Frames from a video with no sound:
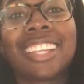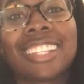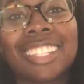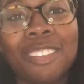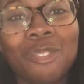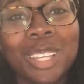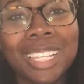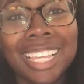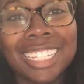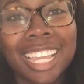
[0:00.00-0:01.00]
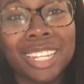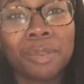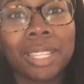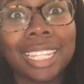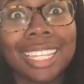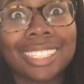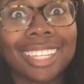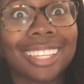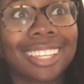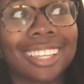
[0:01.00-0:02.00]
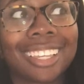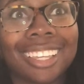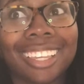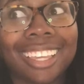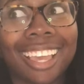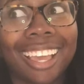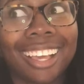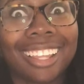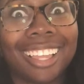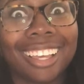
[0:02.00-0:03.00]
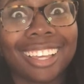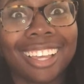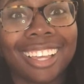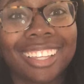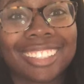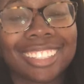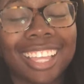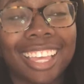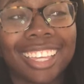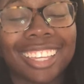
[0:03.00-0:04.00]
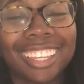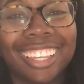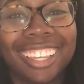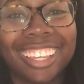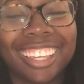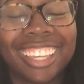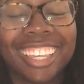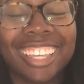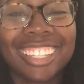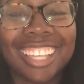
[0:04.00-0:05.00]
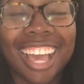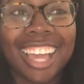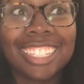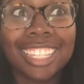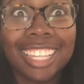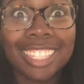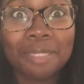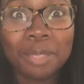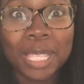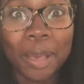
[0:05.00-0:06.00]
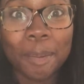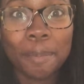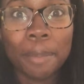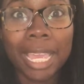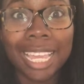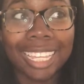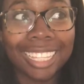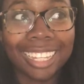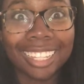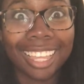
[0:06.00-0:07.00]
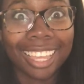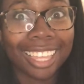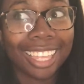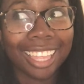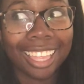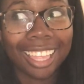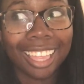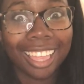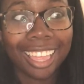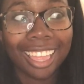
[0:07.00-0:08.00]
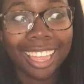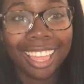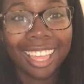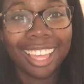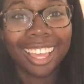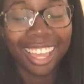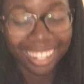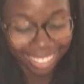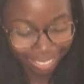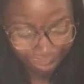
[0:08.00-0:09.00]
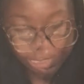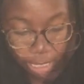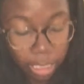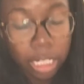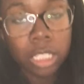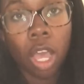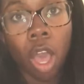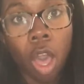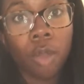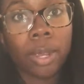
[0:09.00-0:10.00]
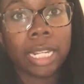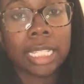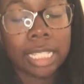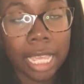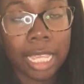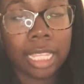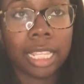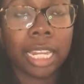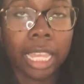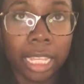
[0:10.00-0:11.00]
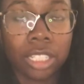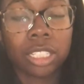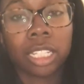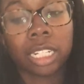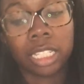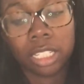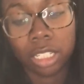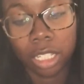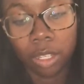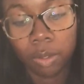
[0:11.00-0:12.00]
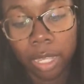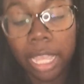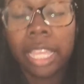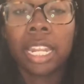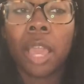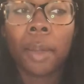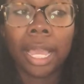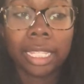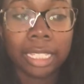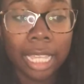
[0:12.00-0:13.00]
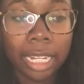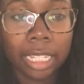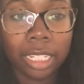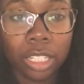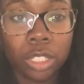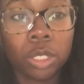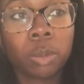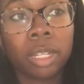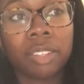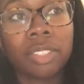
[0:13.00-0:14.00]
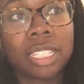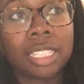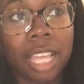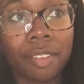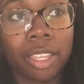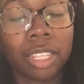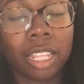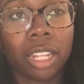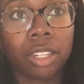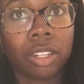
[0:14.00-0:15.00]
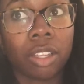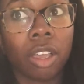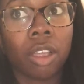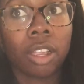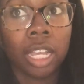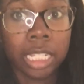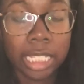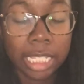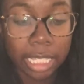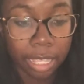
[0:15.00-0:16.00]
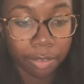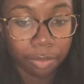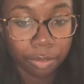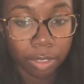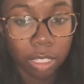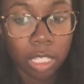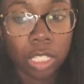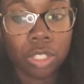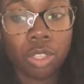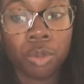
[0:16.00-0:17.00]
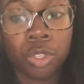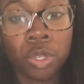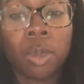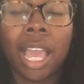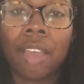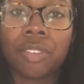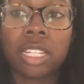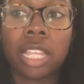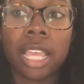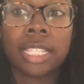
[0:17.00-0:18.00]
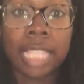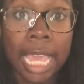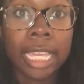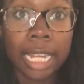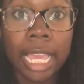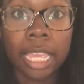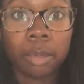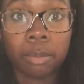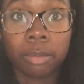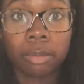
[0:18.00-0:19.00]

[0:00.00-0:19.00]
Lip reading: Does it feel like to anyone that he has, like, cat clock eyes? Like, his eyes, he gets them so big and they're like, I don't know. Caitlin is already saying that Angela needs to go. No, I get it. You're one of the 7 that are unsafe. So you have to say a name.